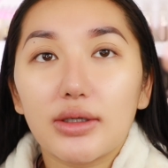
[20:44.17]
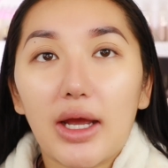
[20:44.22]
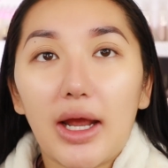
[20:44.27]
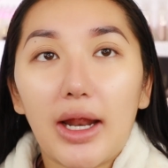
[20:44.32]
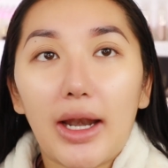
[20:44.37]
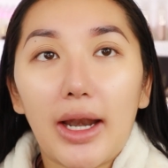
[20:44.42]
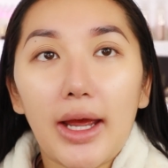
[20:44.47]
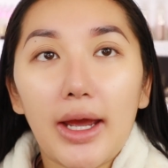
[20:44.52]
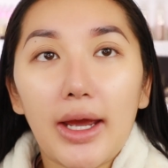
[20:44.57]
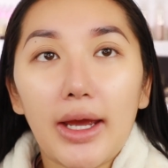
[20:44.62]

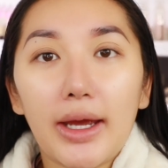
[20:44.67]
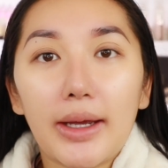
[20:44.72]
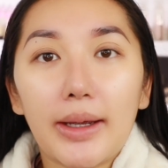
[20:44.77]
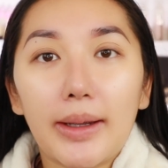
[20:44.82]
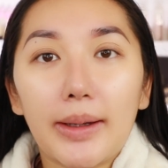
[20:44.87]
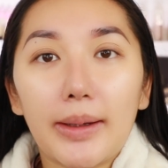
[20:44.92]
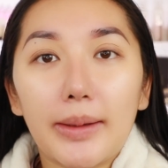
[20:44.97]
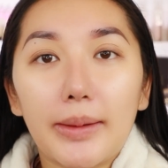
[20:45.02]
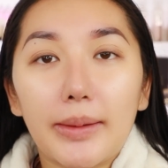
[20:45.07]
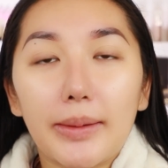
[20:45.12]

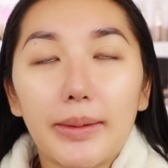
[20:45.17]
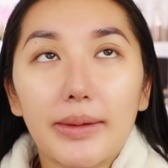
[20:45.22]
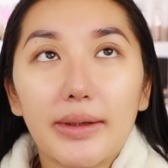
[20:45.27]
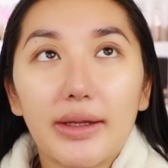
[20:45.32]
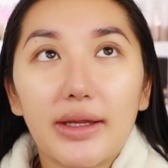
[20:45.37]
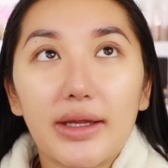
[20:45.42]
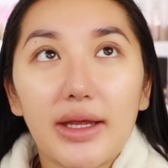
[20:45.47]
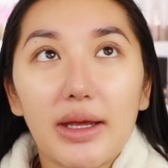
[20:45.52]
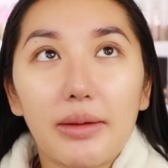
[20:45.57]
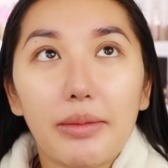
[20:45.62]
Hello?
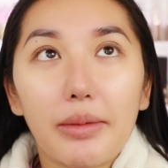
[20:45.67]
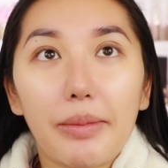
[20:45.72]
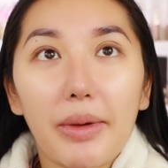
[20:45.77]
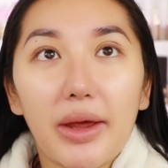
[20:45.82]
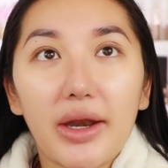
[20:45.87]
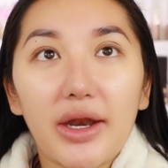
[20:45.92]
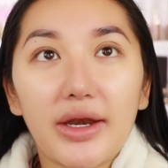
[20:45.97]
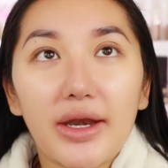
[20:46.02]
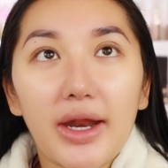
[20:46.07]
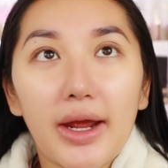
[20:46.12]
Can you hear me
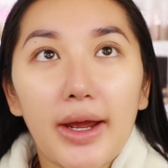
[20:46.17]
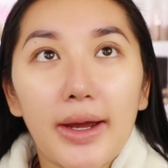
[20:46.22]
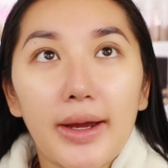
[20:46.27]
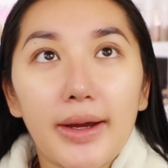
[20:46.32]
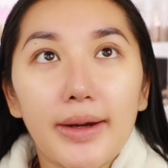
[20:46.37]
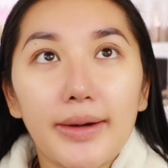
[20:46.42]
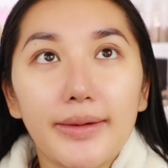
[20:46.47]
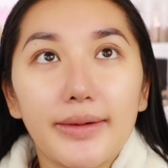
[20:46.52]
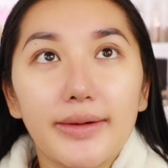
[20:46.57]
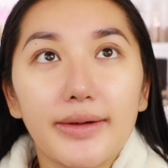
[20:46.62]
better
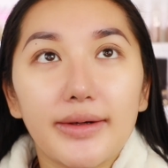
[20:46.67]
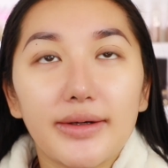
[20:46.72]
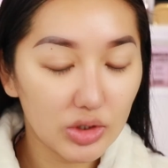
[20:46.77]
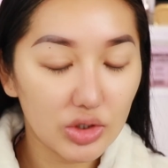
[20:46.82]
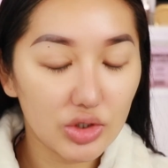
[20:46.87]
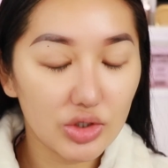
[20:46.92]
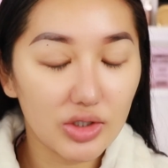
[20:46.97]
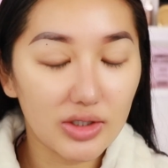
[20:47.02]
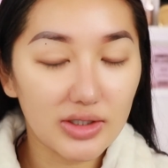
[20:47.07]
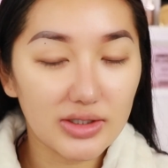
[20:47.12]
now?
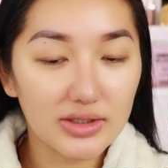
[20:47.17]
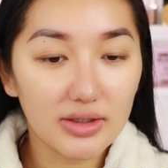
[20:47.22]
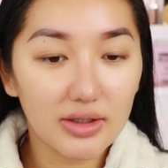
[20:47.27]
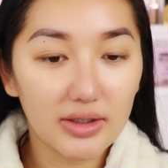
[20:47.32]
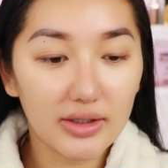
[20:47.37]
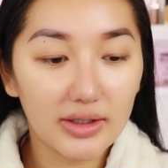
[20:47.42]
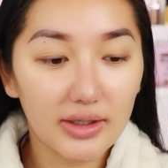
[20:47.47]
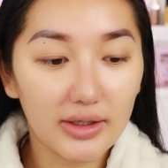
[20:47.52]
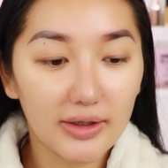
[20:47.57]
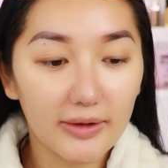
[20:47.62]
Should I
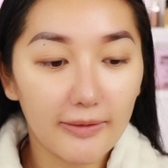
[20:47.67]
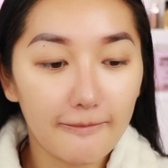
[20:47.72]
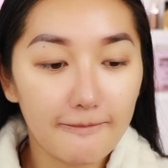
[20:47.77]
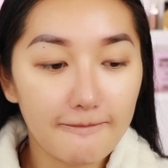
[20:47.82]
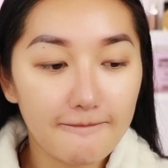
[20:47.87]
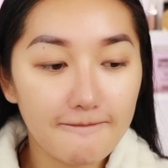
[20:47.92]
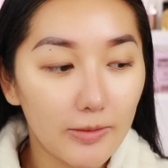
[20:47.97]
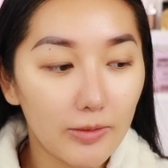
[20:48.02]
start again?